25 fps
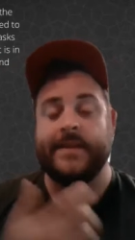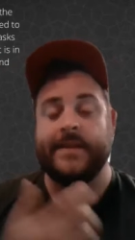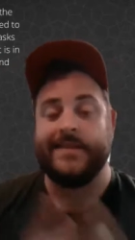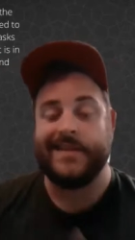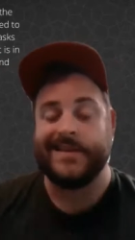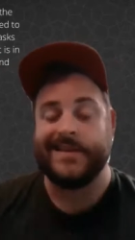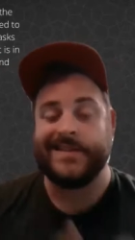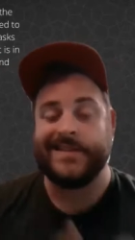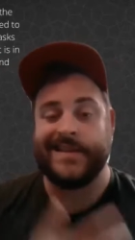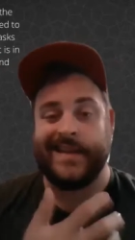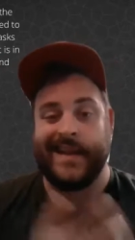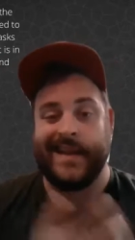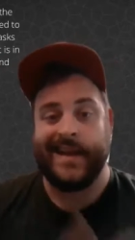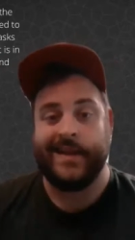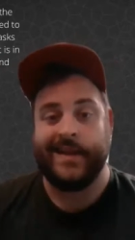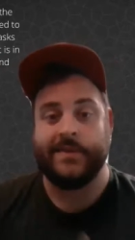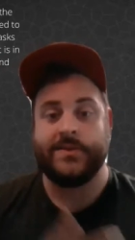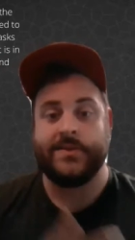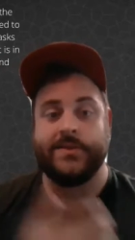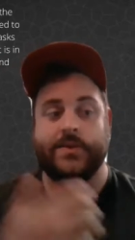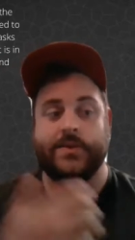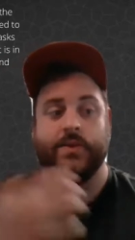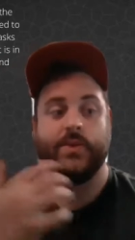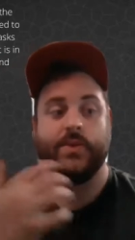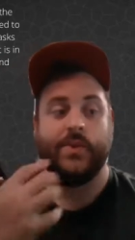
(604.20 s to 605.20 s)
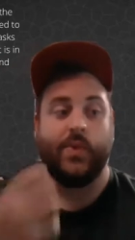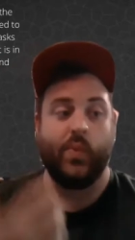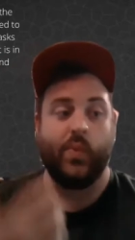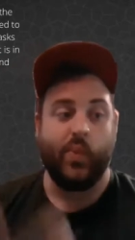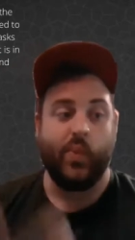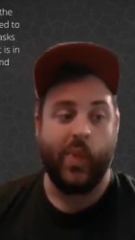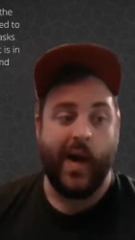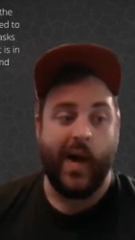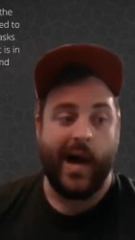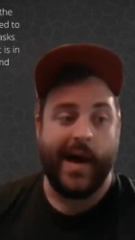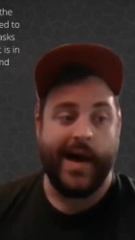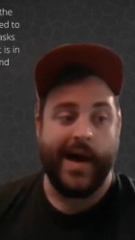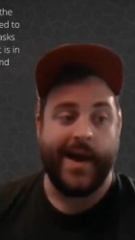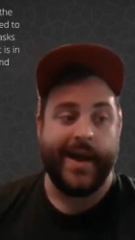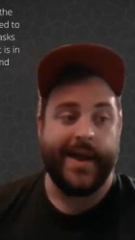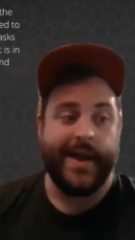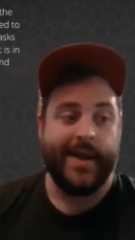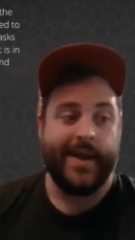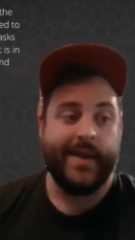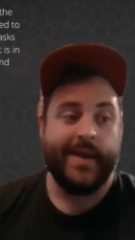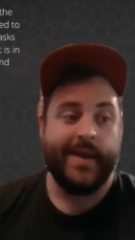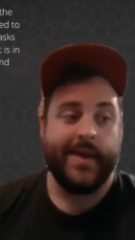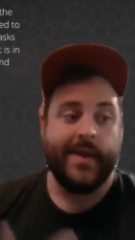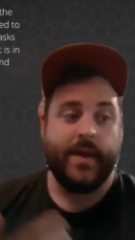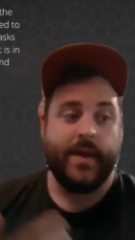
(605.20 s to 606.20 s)
doesn't answer the why
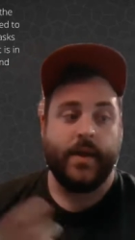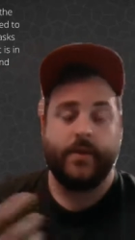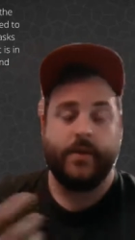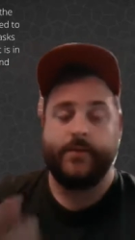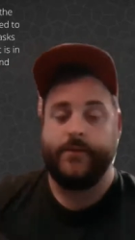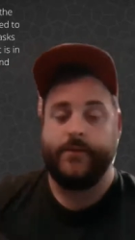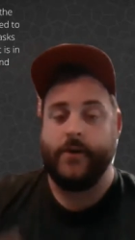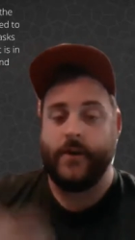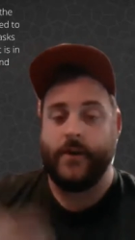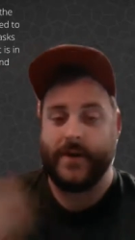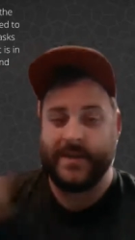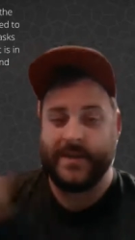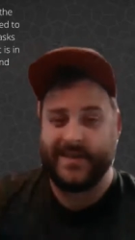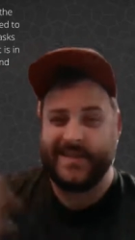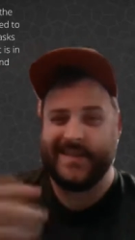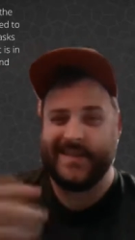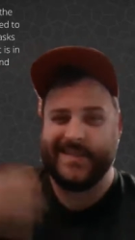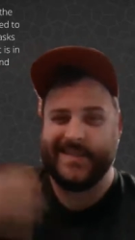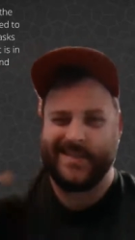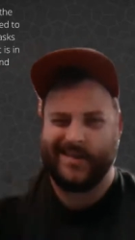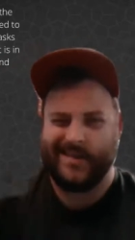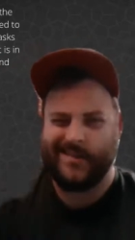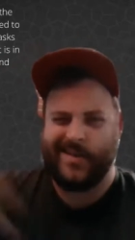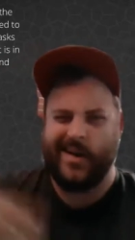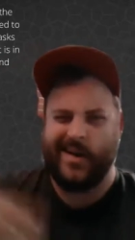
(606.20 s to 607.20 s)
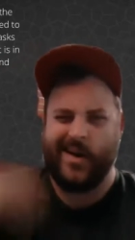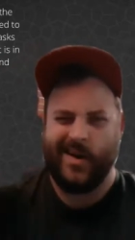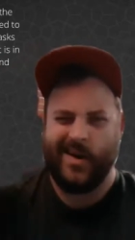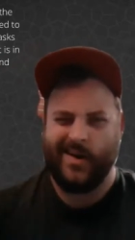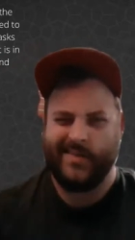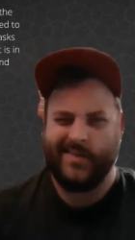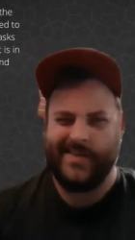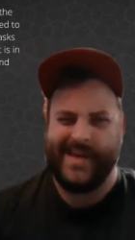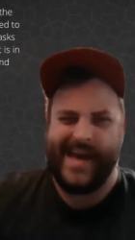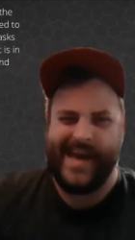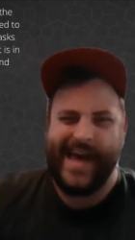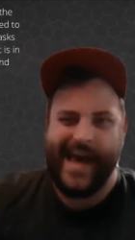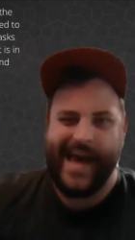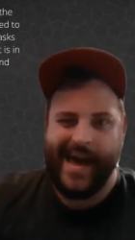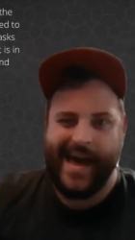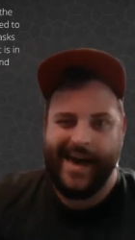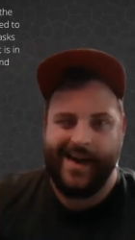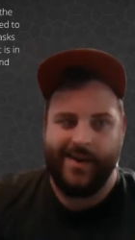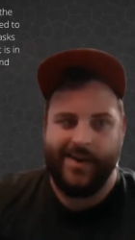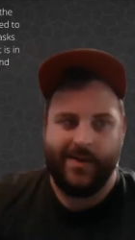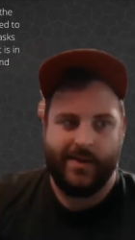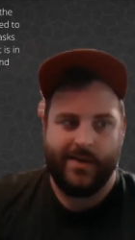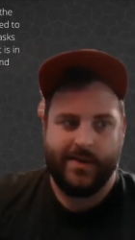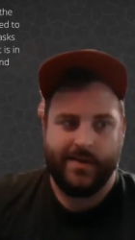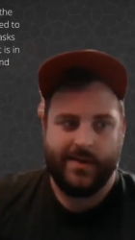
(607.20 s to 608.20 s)
and focuses a lot on the
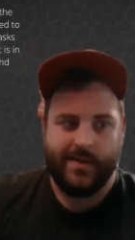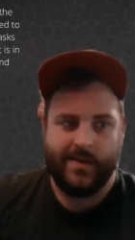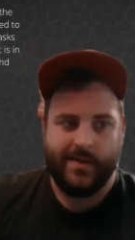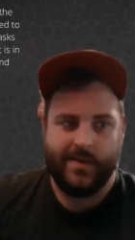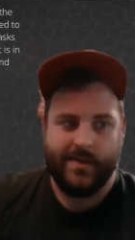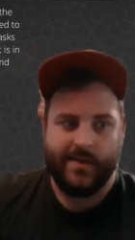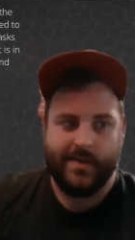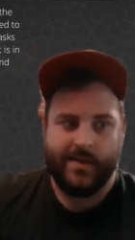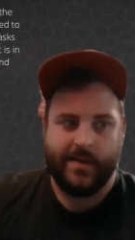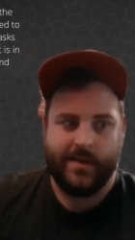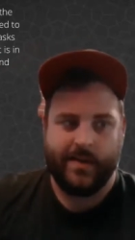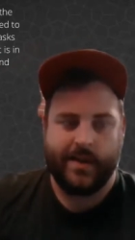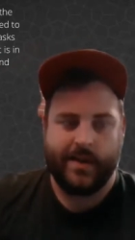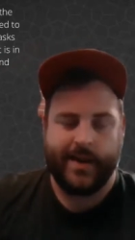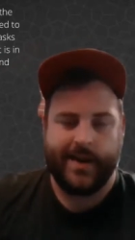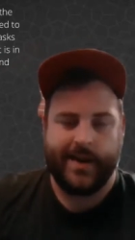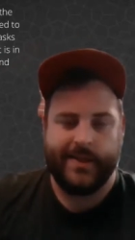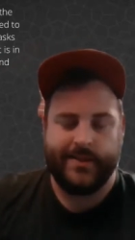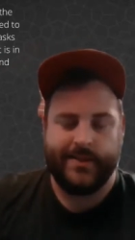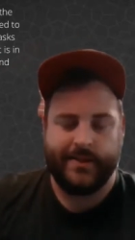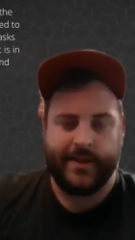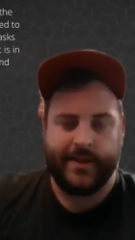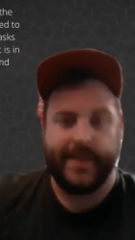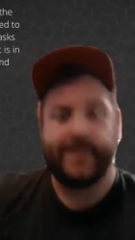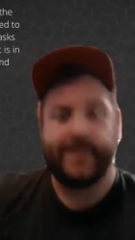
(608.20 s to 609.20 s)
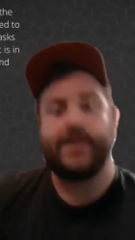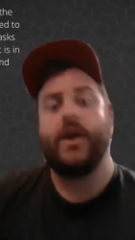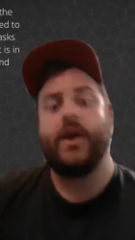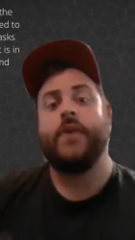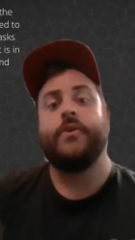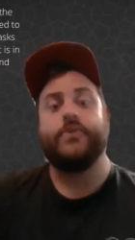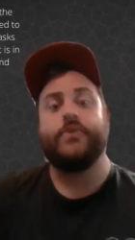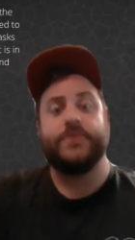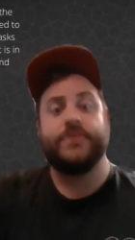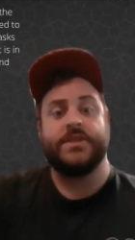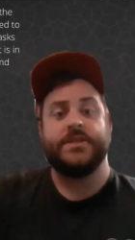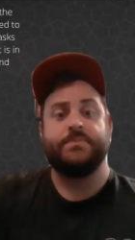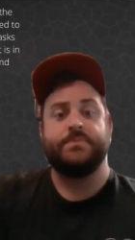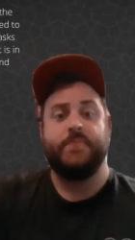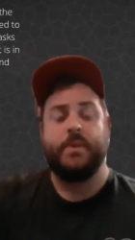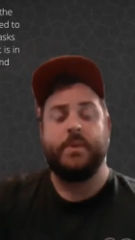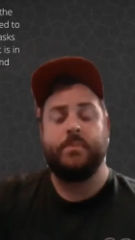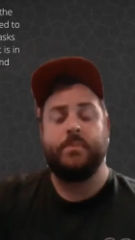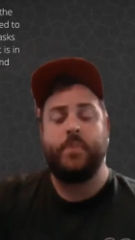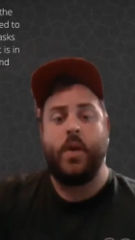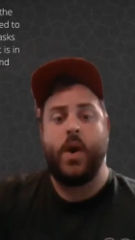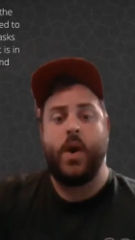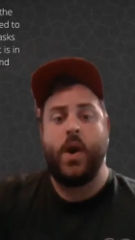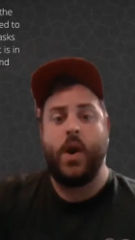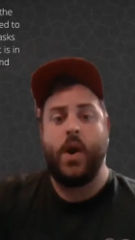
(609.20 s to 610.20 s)
how. All right. They're like, yo, there was this big
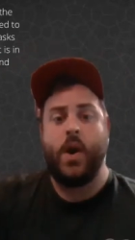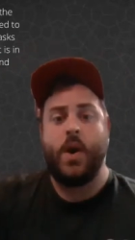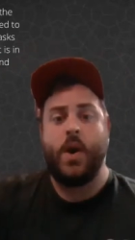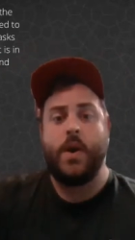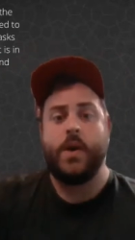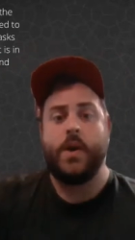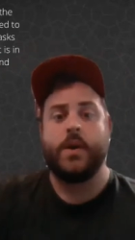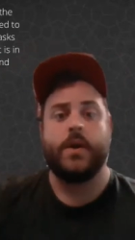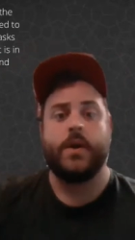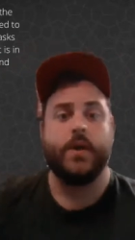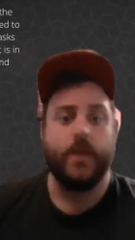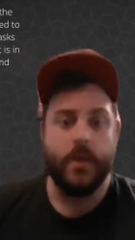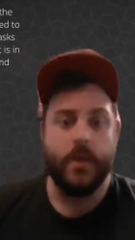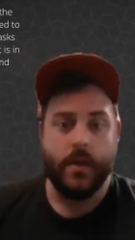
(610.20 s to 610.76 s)
burn.